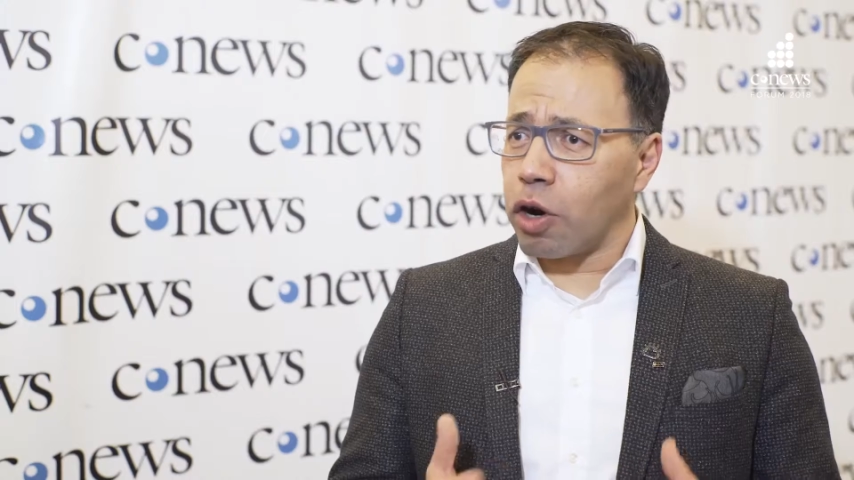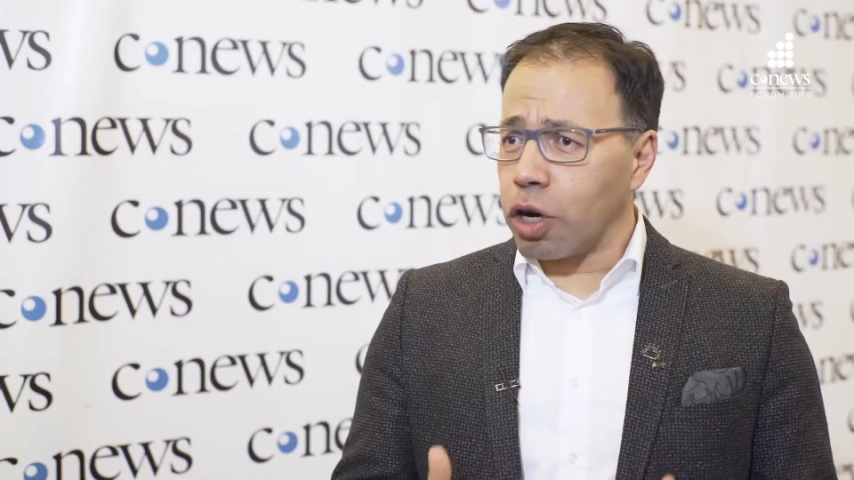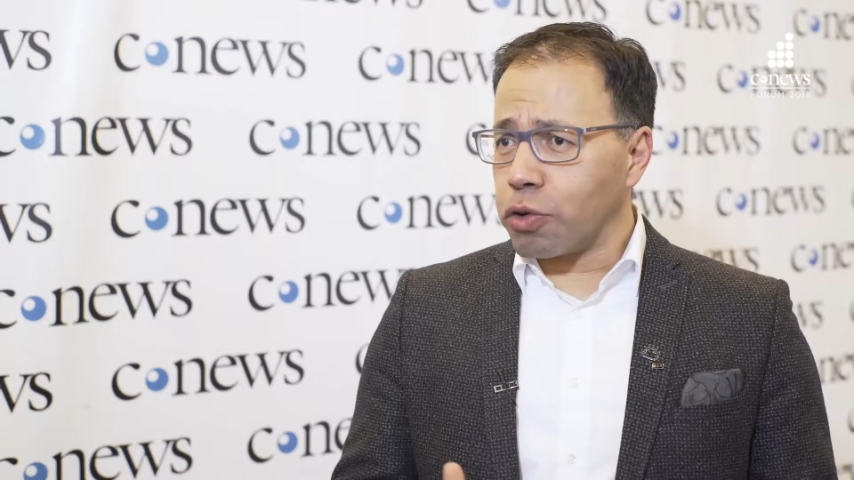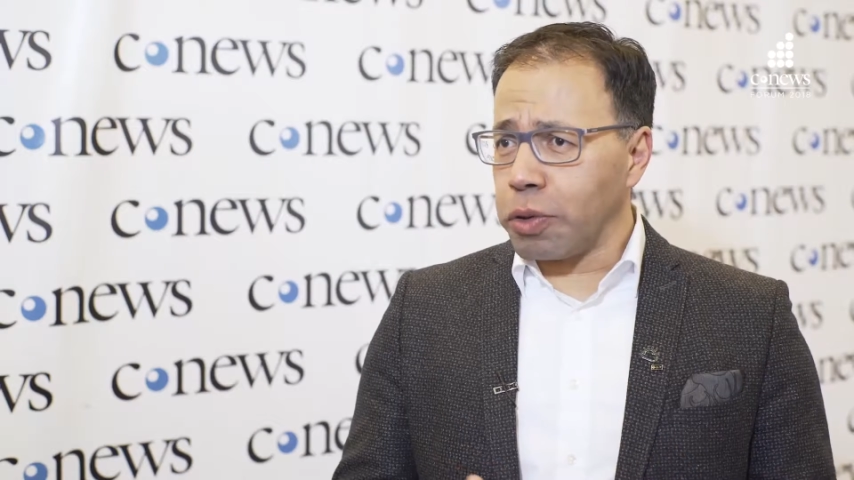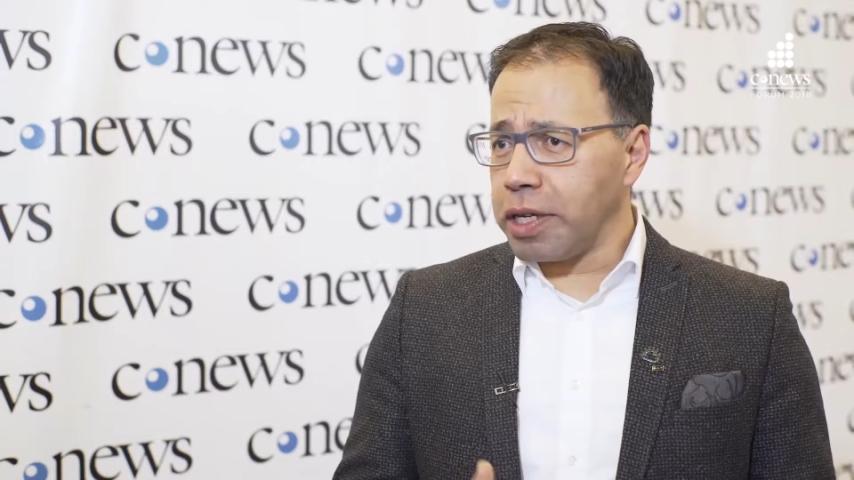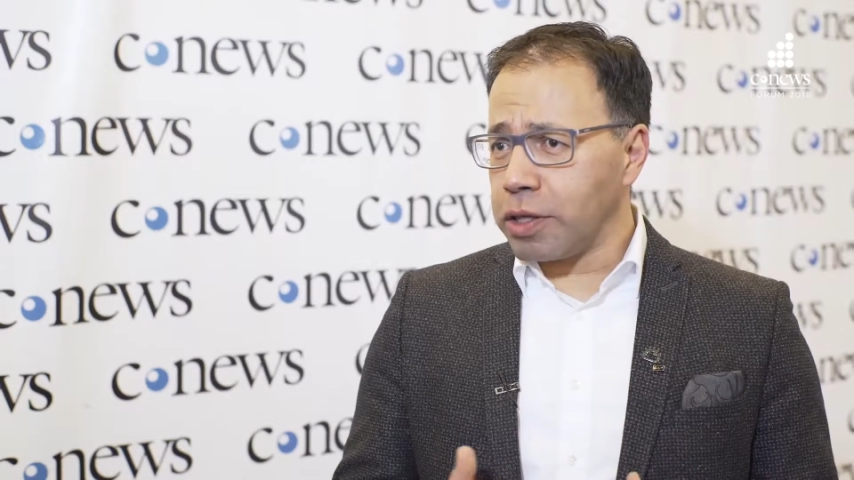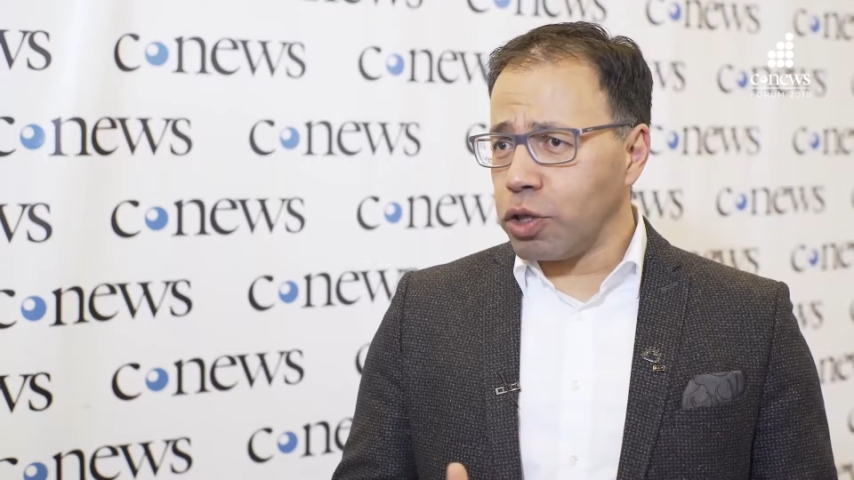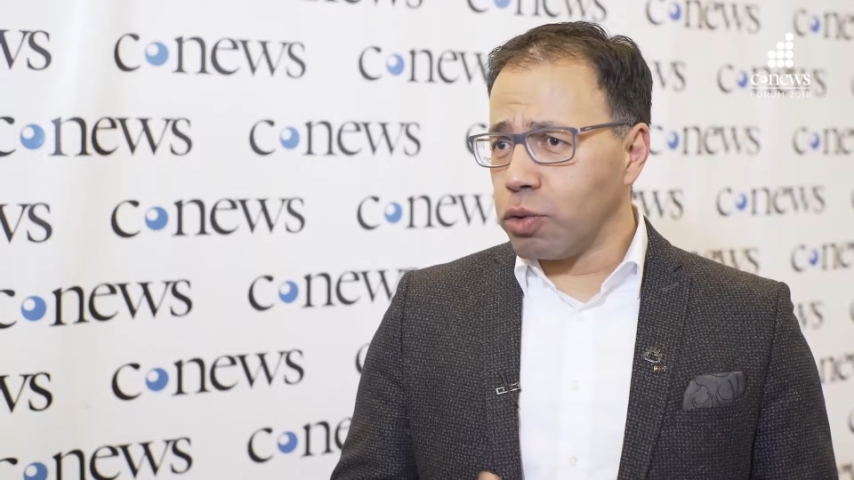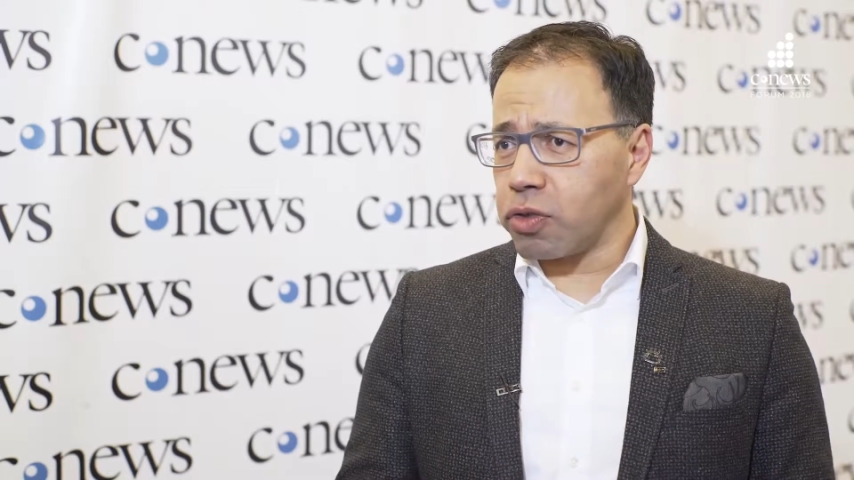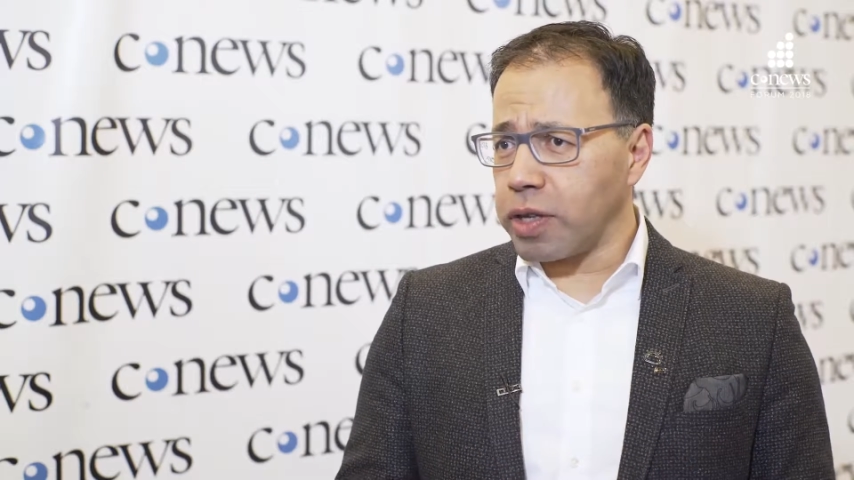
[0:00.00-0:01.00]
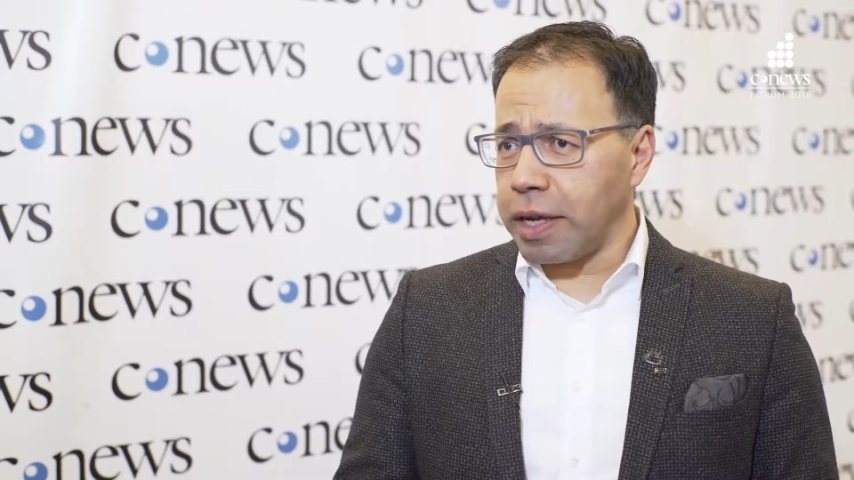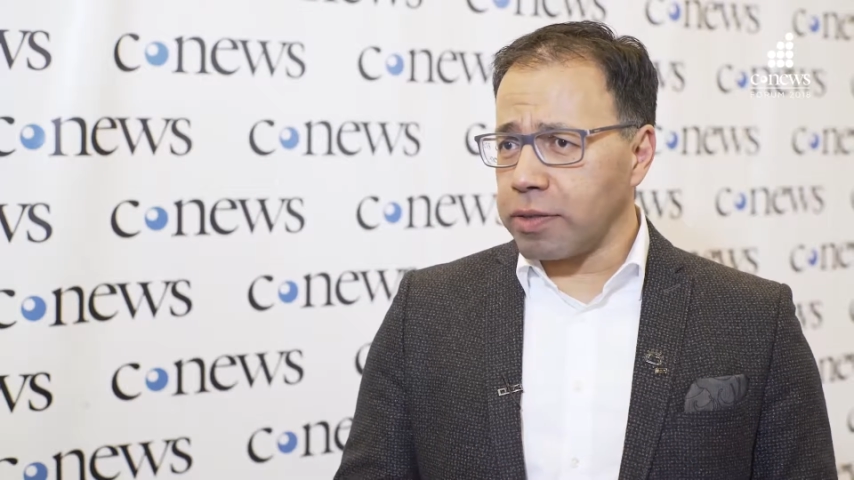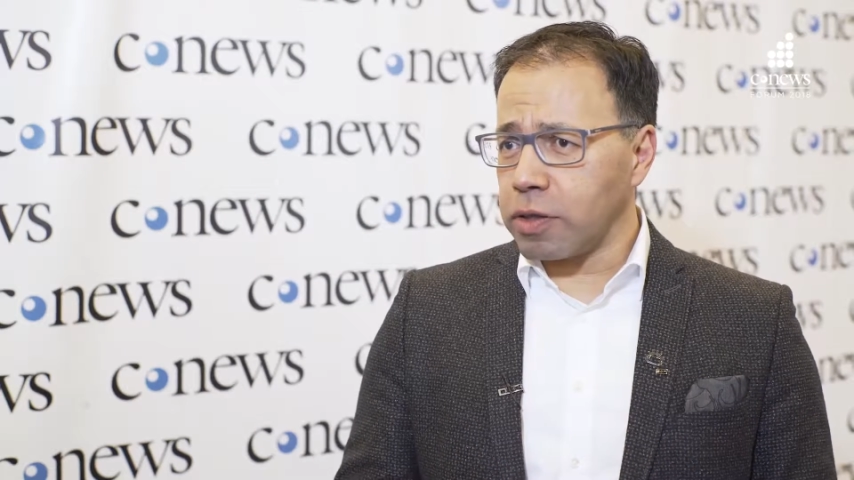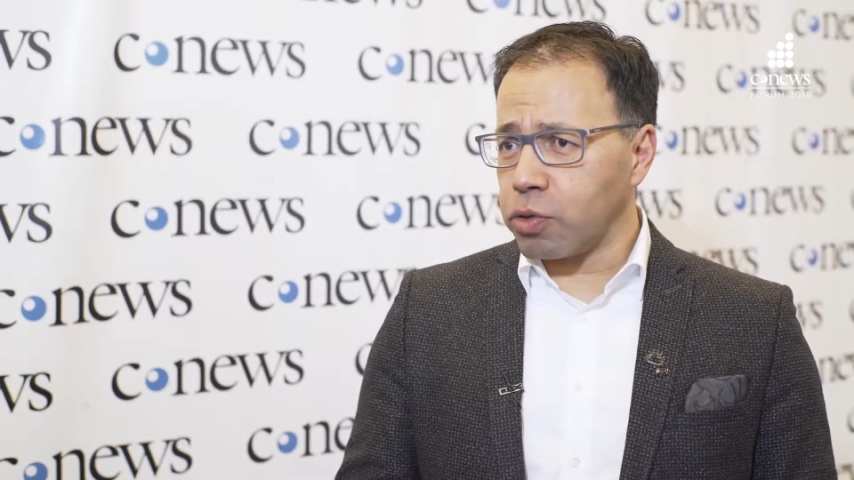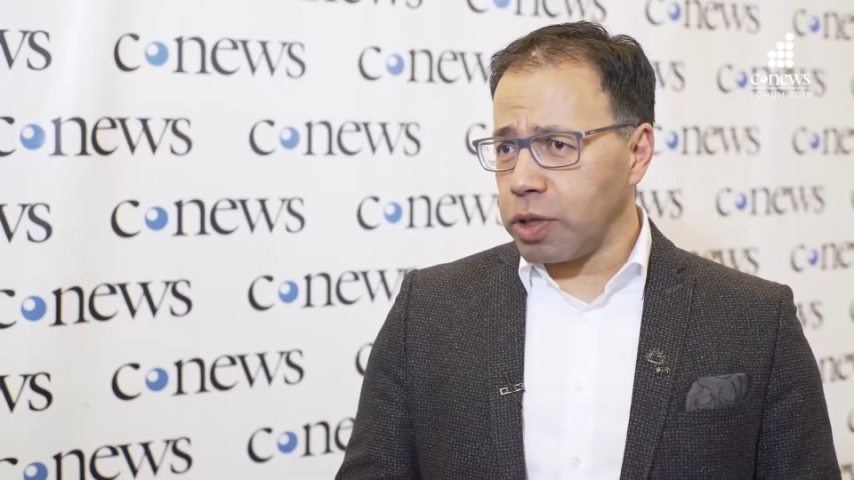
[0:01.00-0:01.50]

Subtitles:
concrete use cases.